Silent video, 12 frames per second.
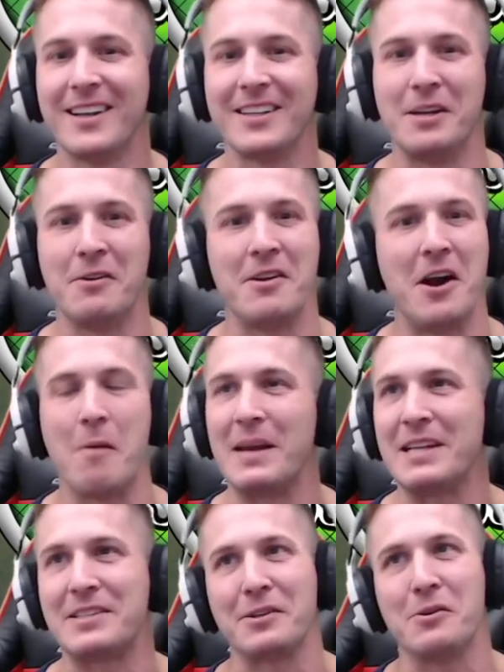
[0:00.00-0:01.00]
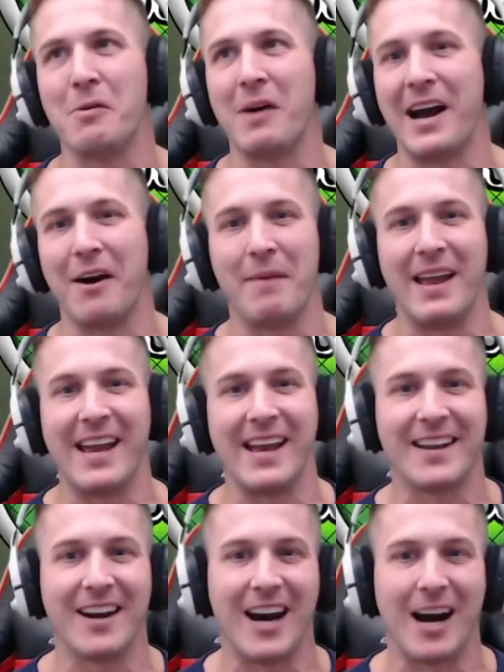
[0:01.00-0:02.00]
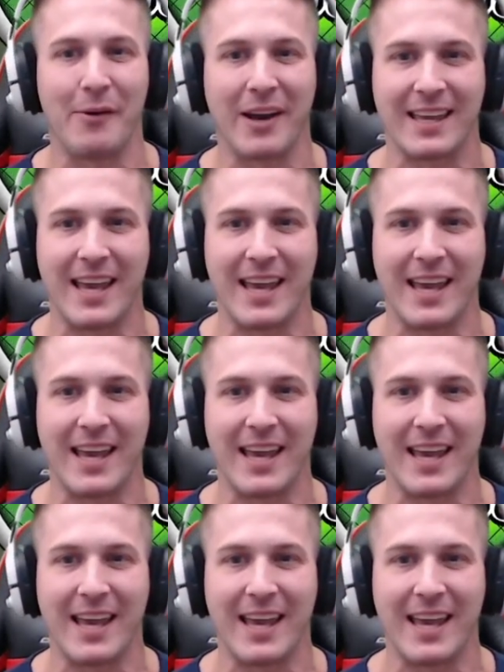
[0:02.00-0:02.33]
You know me too well, man. Oh, we got a